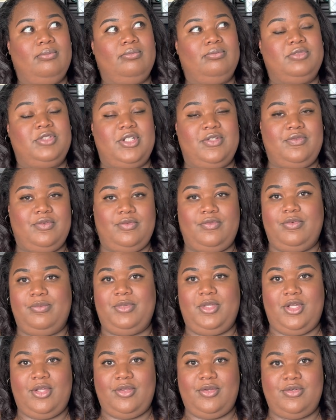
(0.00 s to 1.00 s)
different from
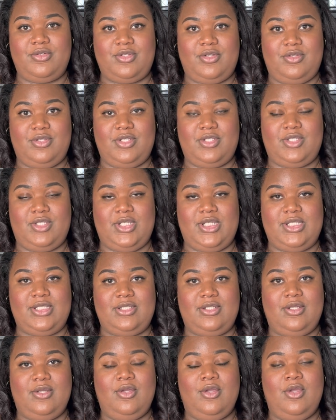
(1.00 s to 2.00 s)
the others on this
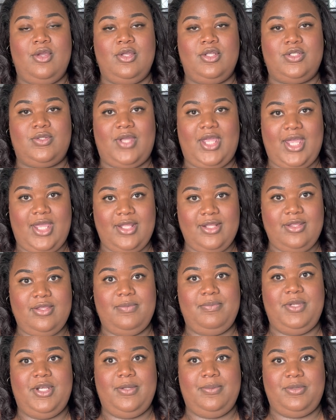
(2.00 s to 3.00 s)
list. So I had
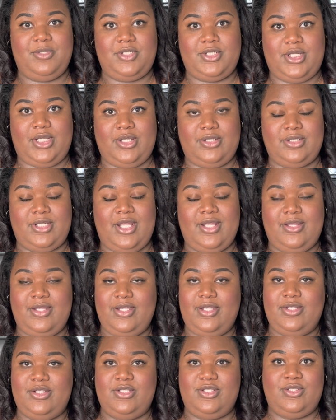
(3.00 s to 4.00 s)
the mini pochette. I
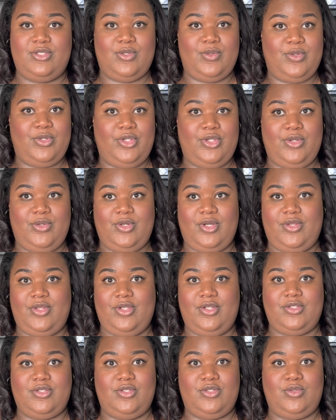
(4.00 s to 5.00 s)
think it's so cute. I
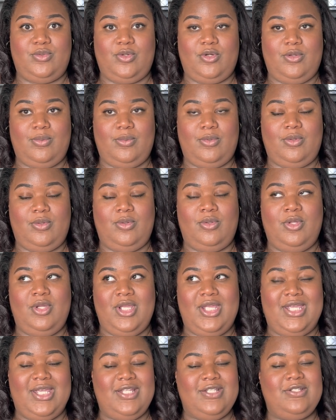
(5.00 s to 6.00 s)
think it's adorable.
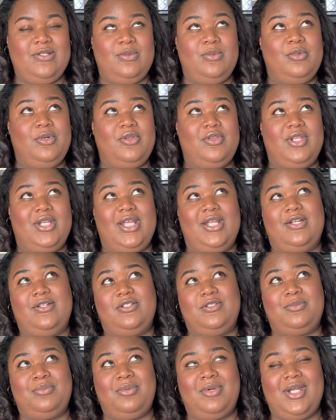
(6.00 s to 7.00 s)
Is it worth it at
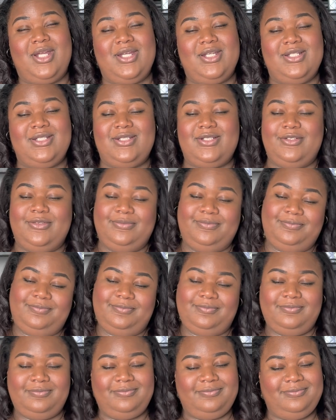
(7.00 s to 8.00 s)
its price?
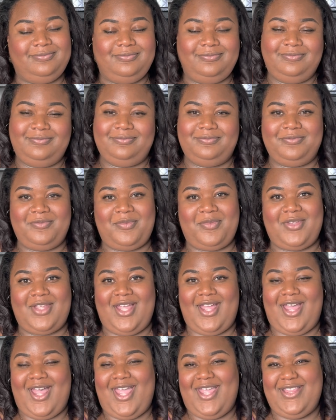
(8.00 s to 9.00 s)

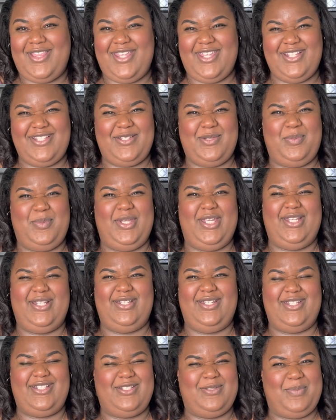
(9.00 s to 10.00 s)
I think it's a bit
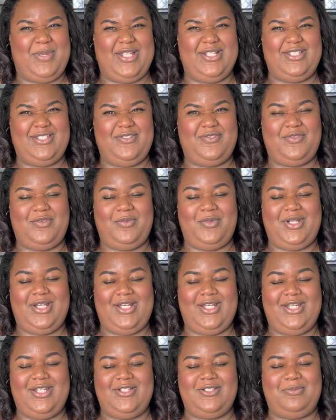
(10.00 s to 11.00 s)
expensive for what
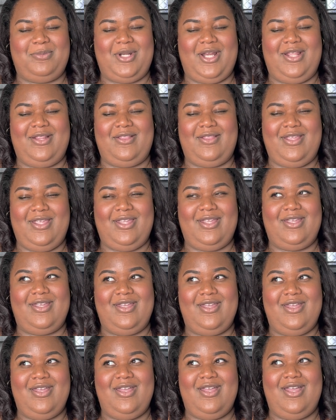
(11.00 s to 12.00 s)
it is, but I think
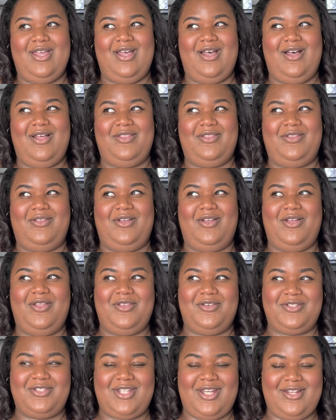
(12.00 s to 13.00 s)
on the
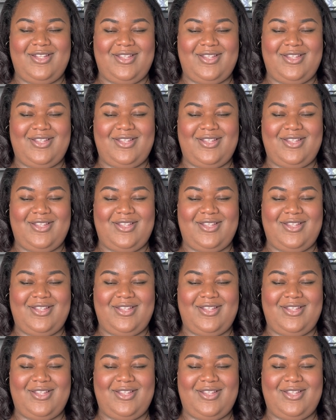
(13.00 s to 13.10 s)
other side of